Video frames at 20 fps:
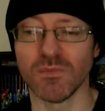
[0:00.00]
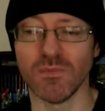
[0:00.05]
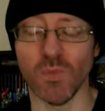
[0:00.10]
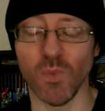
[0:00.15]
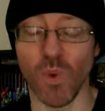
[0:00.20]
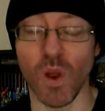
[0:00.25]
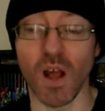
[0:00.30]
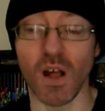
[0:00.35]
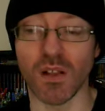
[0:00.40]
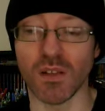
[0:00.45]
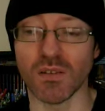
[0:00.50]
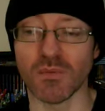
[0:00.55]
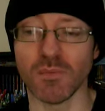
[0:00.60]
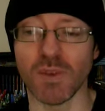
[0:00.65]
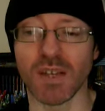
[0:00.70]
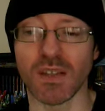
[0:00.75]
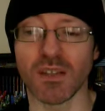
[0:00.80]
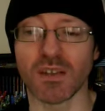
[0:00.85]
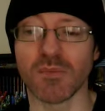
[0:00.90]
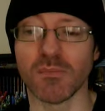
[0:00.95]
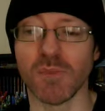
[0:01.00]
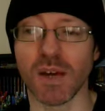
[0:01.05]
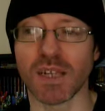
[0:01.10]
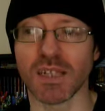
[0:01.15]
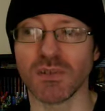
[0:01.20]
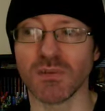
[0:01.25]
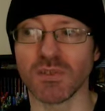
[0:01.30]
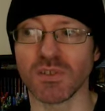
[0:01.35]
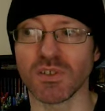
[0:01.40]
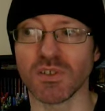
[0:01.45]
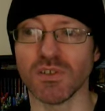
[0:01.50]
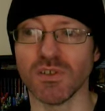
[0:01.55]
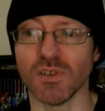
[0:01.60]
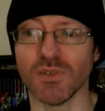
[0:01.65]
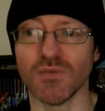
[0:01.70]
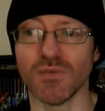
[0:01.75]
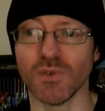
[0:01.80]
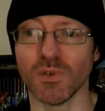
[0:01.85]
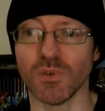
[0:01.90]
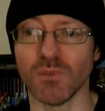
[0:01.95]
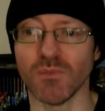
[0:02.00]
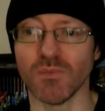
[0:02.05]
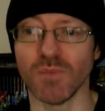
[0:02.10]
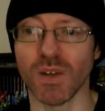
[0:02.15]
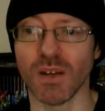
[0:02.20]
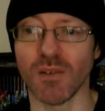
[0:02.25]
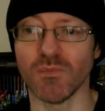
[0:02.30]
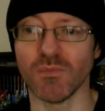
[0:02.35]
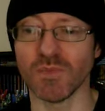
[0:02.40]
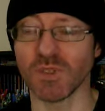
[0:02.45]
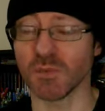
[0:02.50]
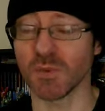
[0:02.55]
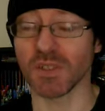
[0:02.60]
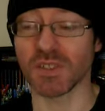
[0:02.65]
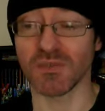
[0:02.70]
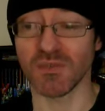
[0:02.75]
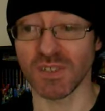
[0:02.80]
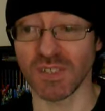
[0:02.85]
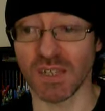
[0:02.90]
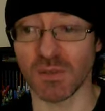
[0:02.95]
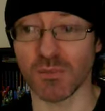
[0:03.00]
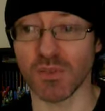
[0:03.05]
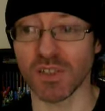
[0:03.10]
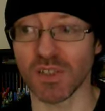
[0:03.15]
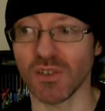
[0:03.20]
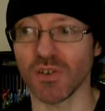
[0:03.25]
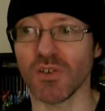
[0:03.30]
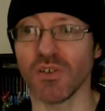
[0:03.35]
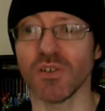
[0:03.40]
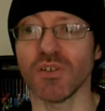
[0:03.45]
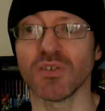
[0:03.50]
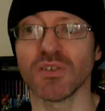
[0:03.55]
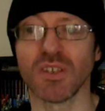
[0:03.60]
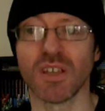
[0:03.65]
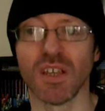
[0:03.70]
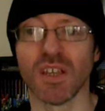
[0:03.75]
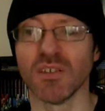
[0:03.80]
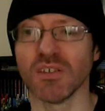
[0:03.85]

Well, it made a lot of money. It was a huge film, um, especially for Jamie Lee Curtis.